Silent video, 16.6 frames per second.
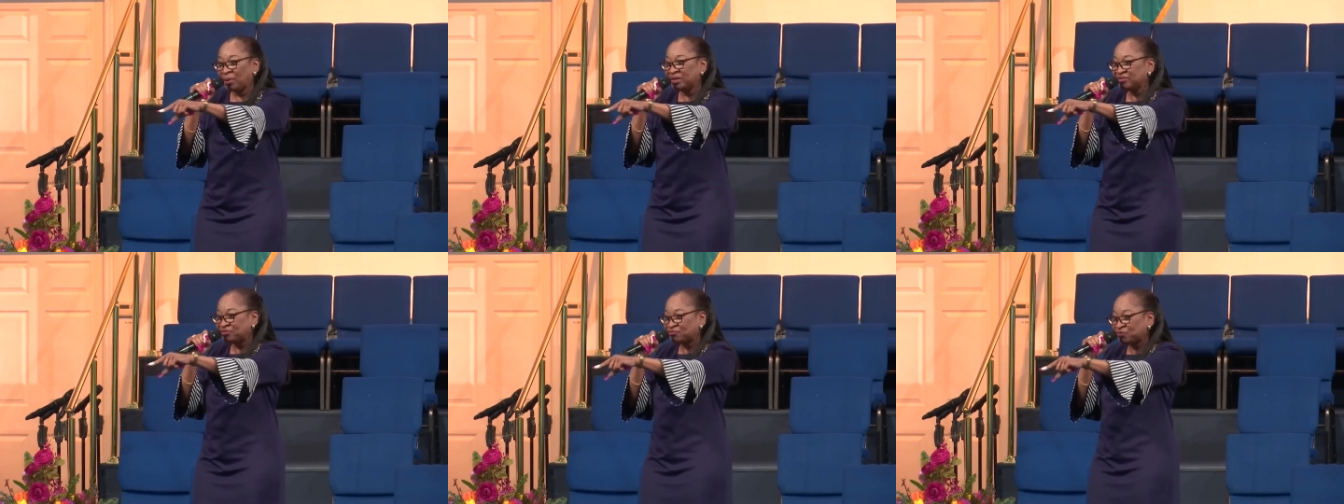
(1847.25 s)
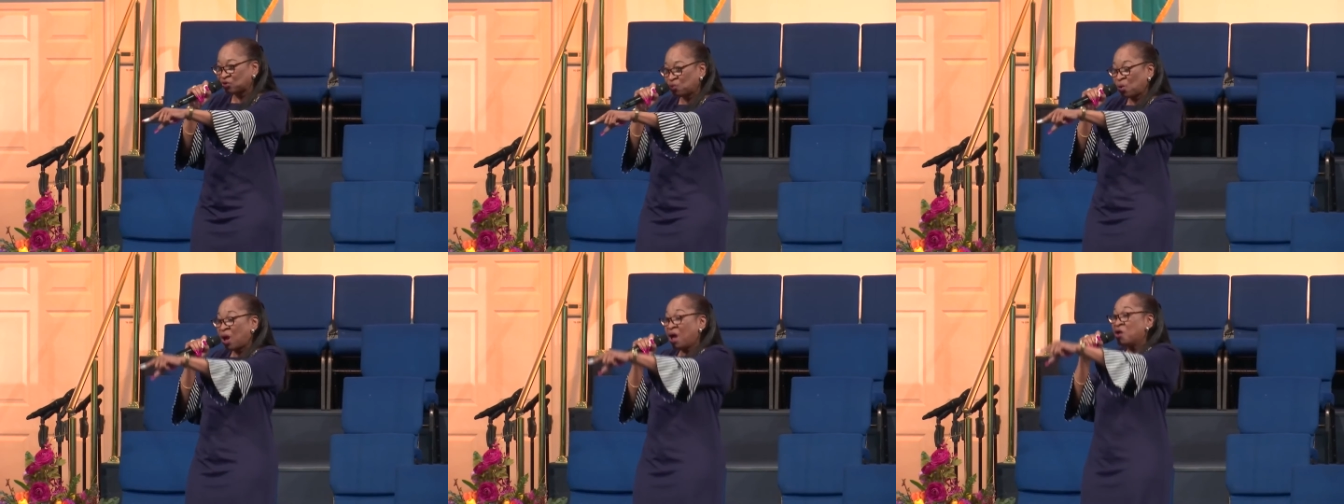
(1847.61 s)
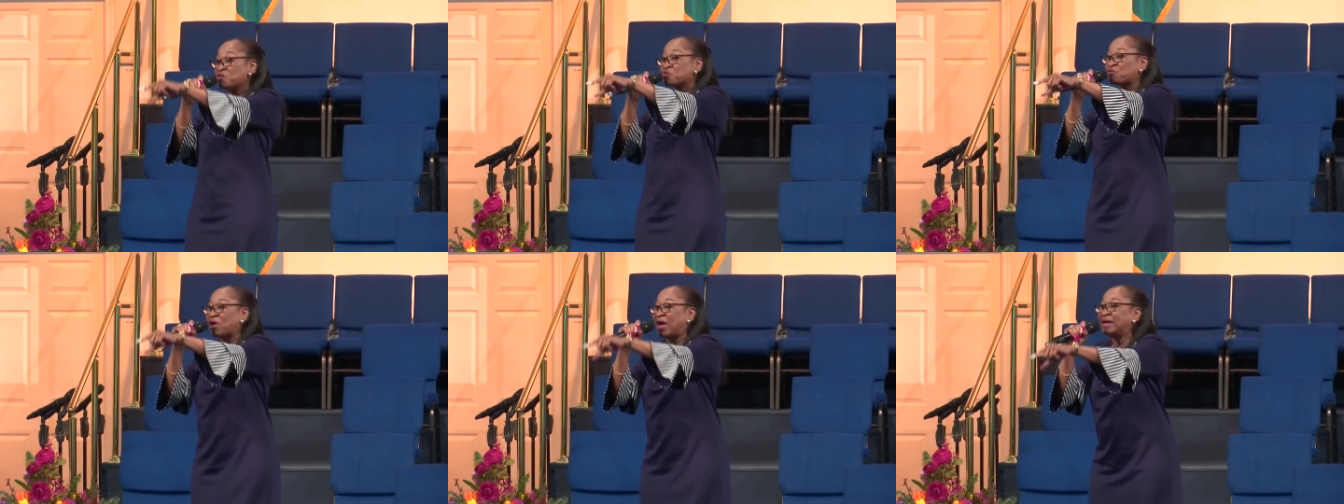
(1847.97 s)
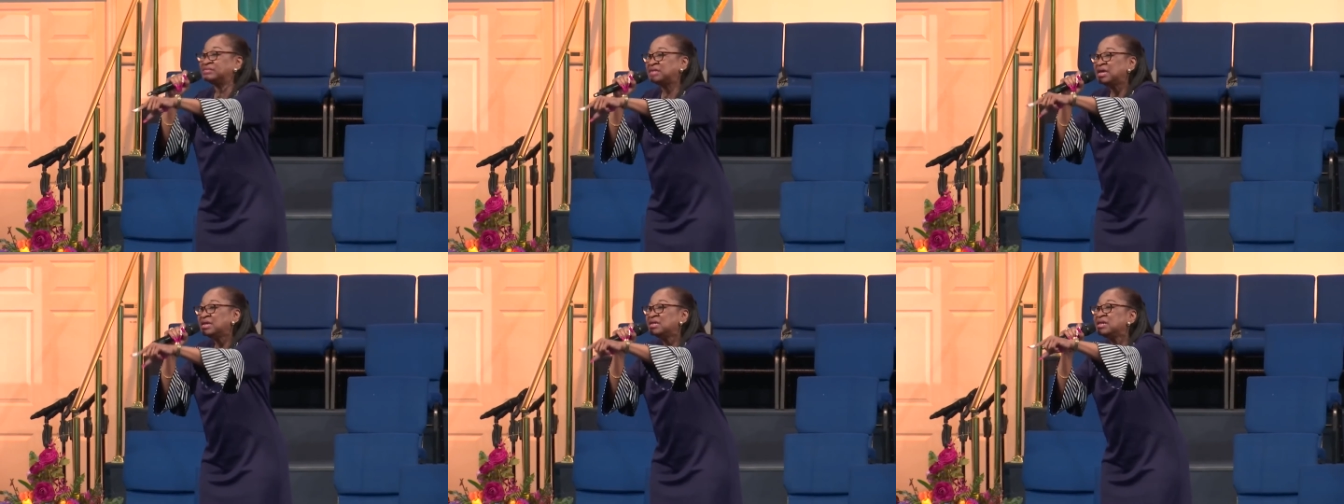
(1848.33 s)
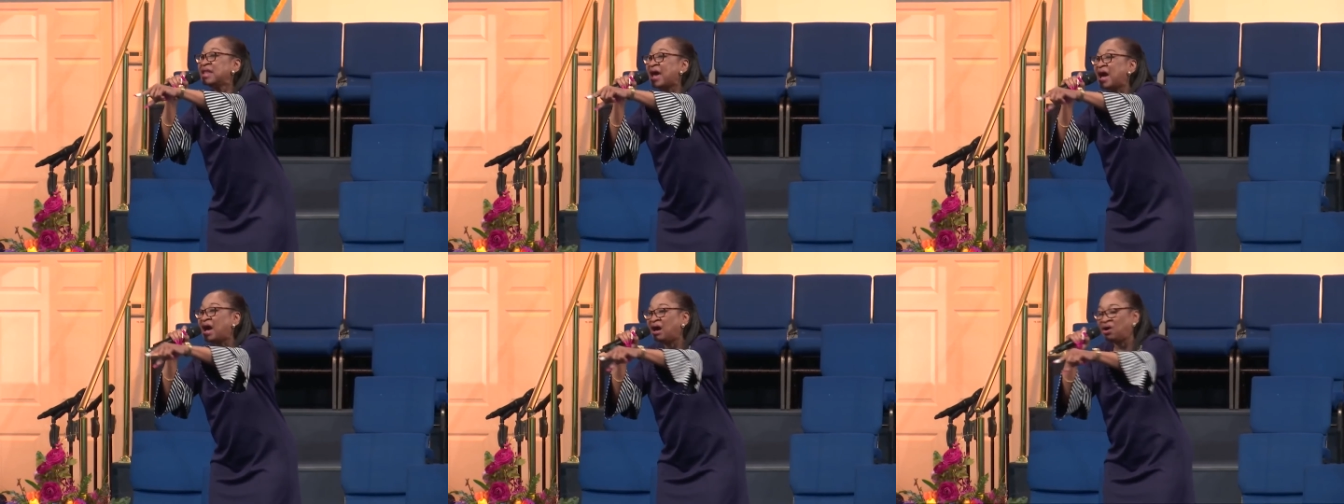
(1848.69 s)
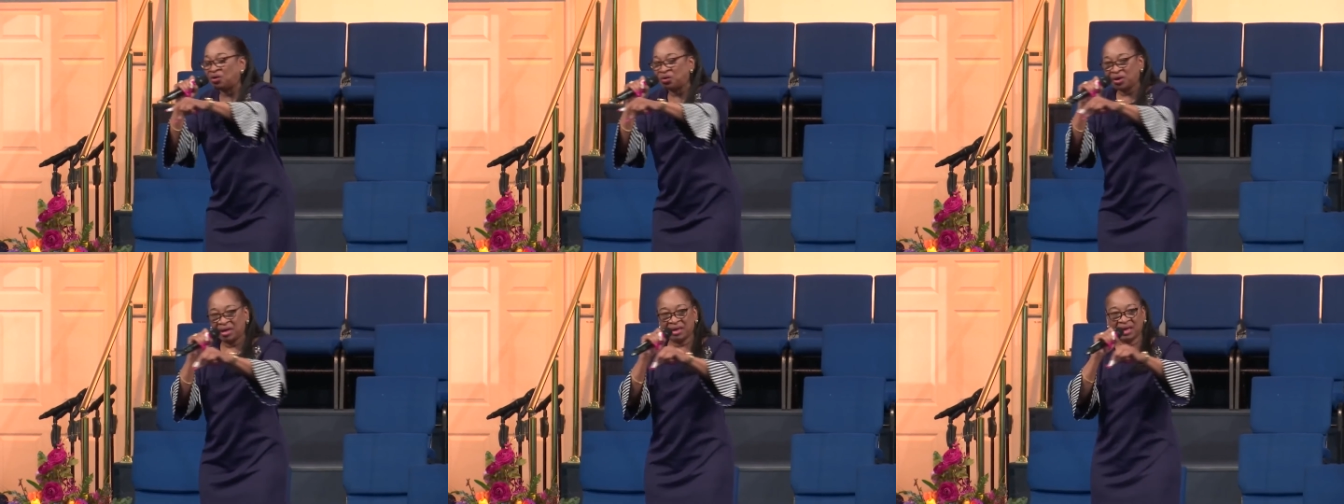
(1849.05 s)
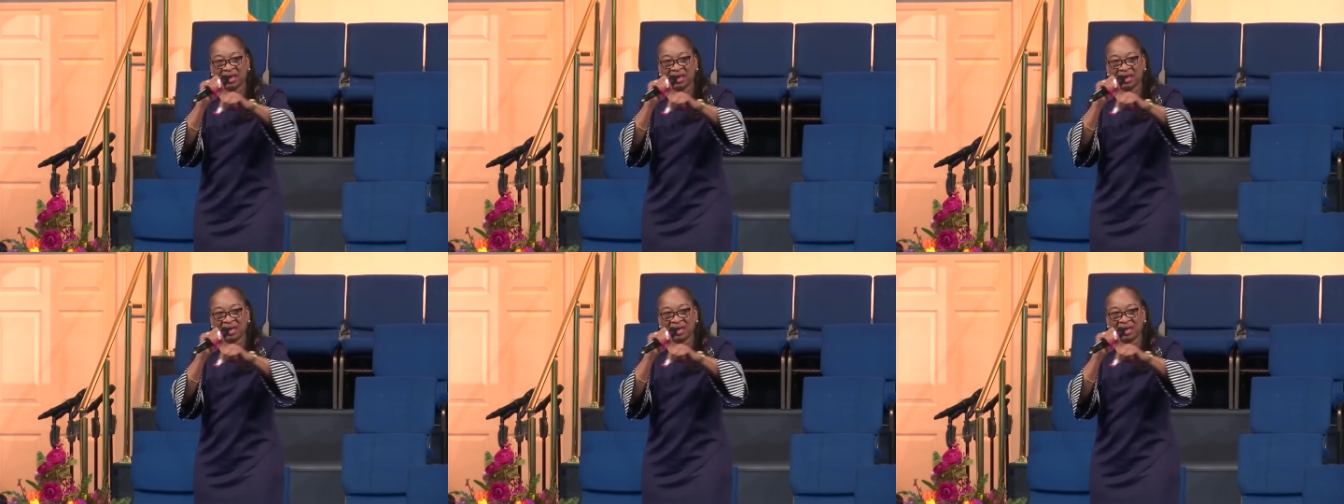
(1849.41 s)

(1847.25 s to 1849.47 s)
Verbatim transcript: through right now,